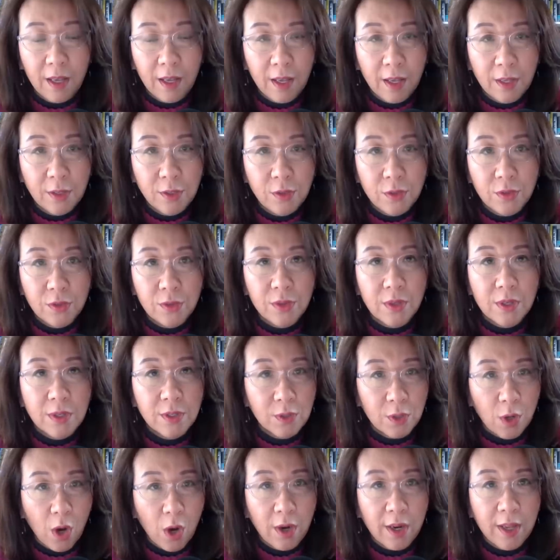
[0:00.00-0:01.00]
is
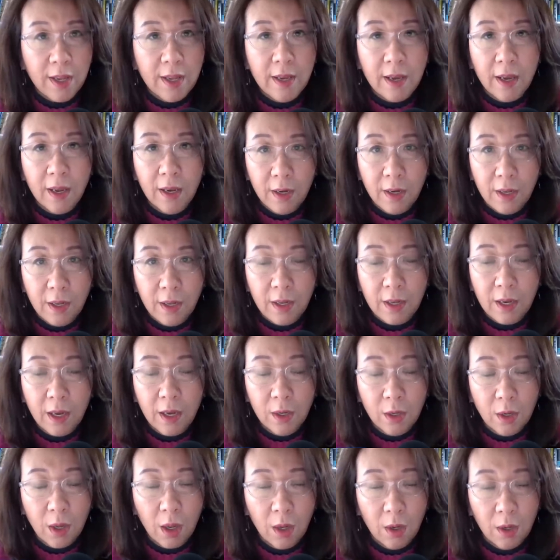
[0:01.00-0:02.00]
starting a, le a,
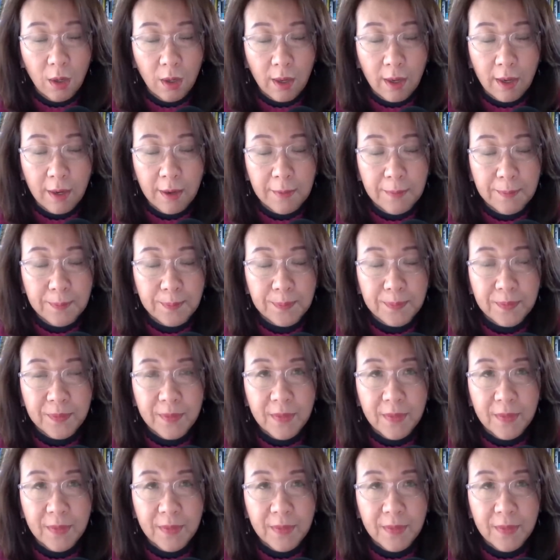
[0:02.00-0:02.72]
a um,